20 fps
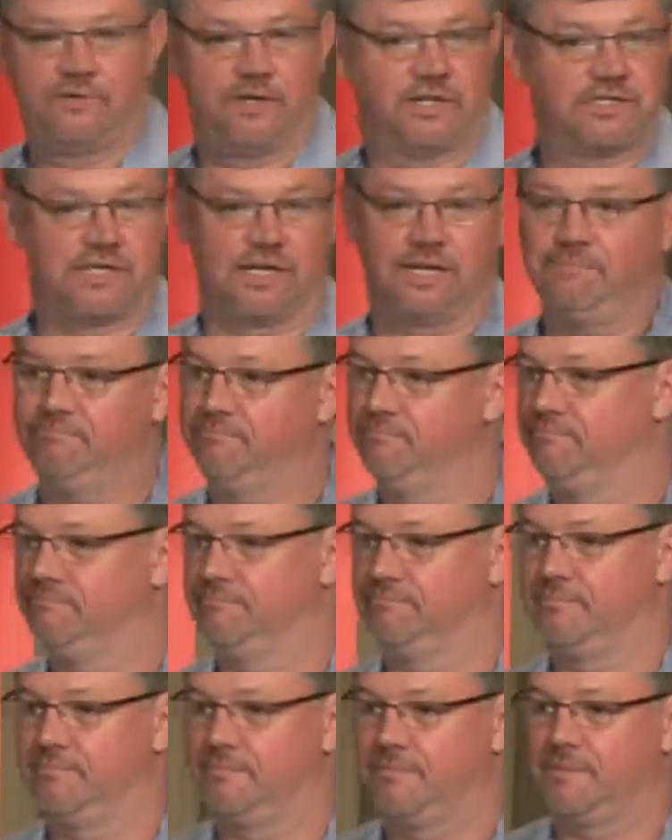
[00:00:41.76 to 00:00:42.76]
firstly,
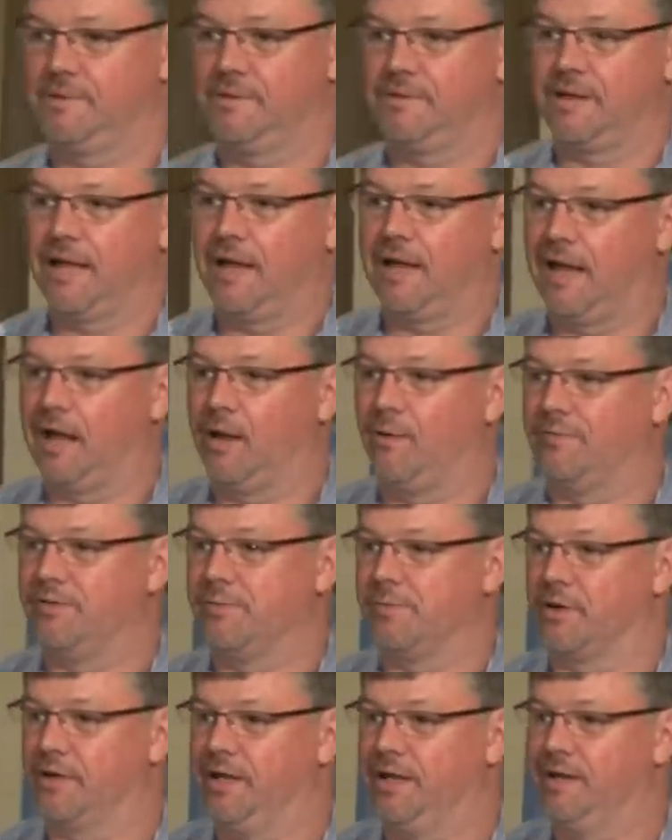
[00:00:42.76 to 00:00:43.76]
hello,
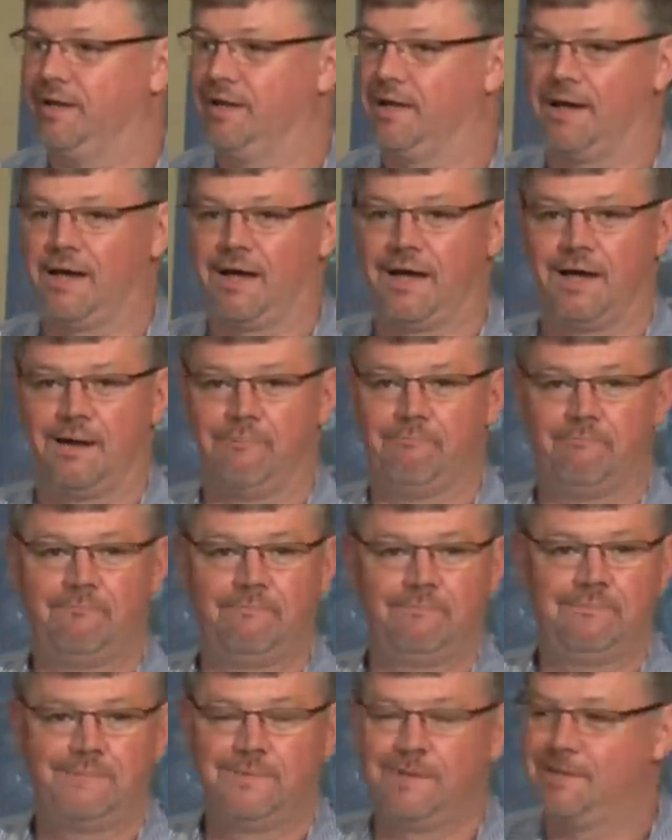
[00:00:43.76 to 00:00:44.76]
everybody. Um,
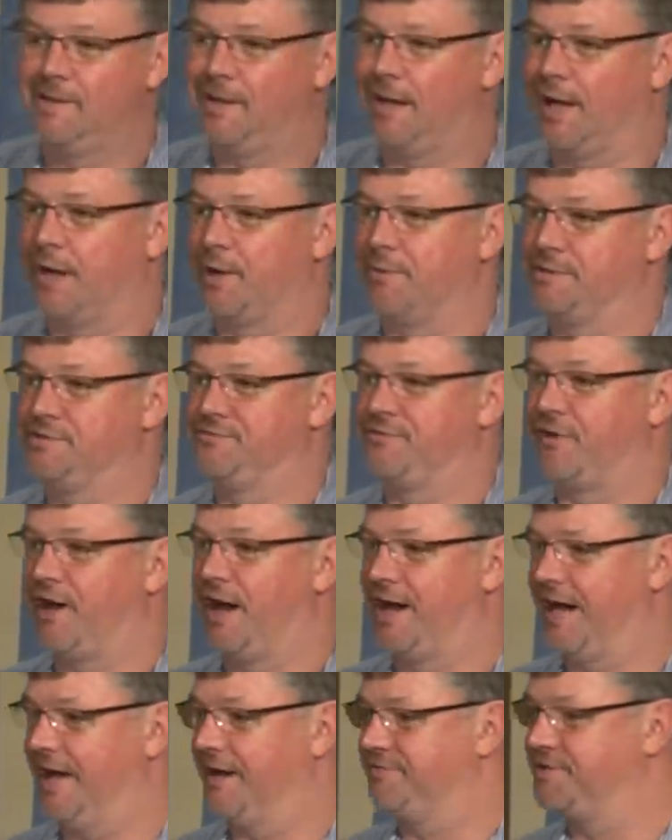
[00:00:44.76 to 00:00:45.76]
I know it's
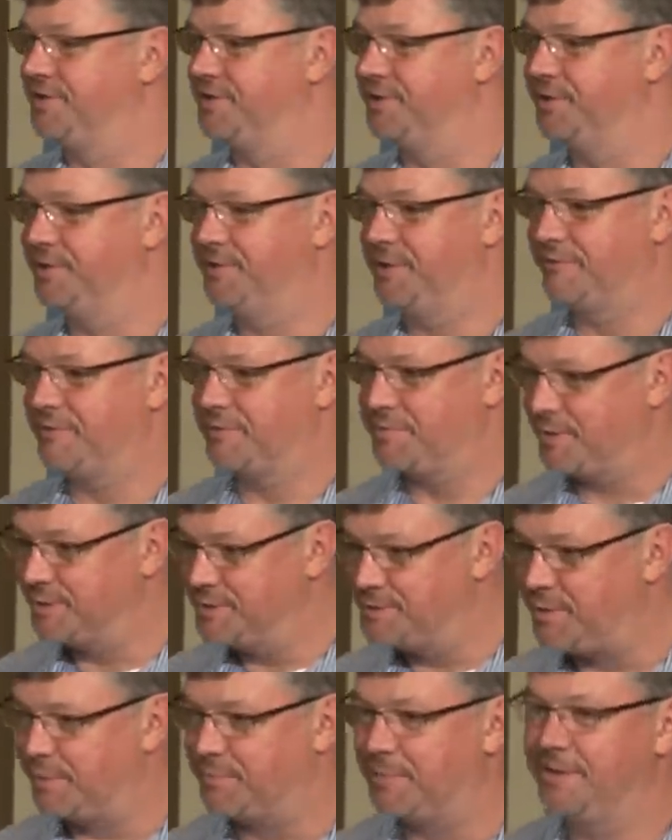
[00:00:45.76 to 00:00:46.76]
Friday afternoon.
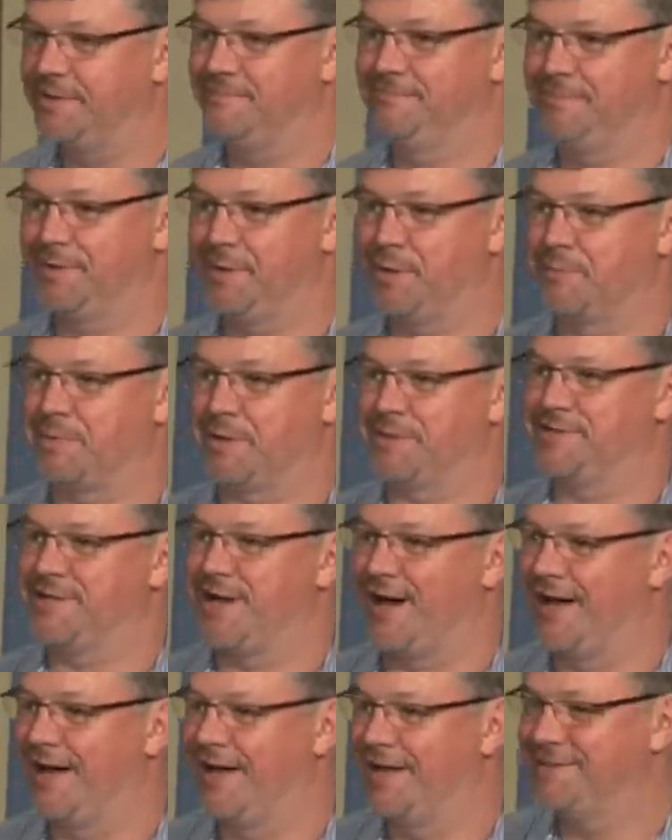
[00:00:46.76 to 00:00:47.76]
Everybody's probably a little bit
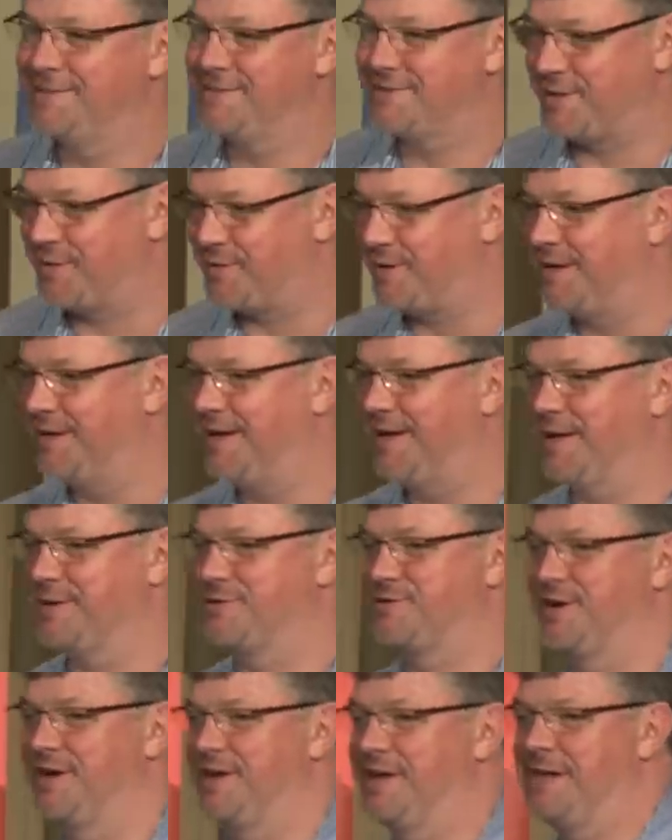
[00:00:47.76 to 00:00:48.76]
tired, so I'll,
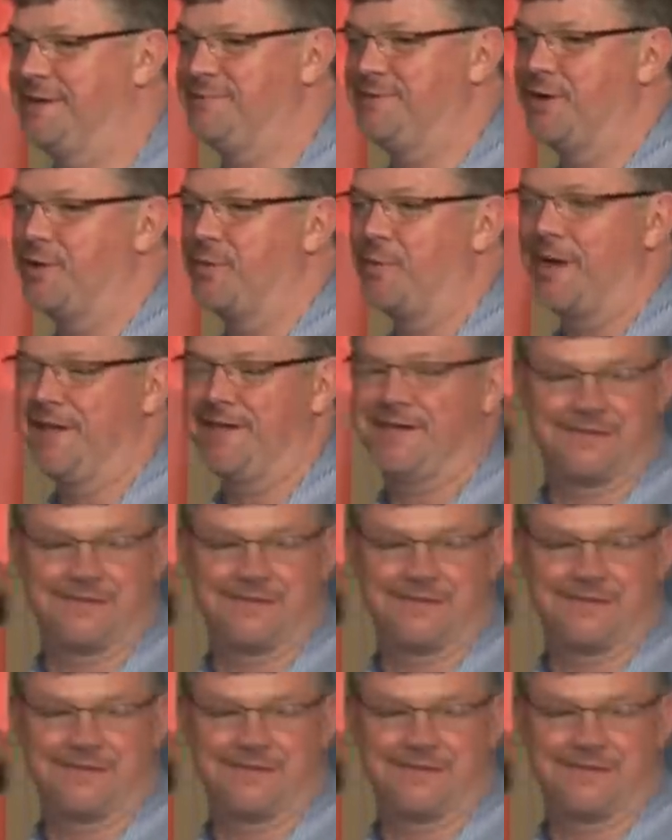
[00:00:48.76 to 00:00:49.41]
I'll try and keep you awake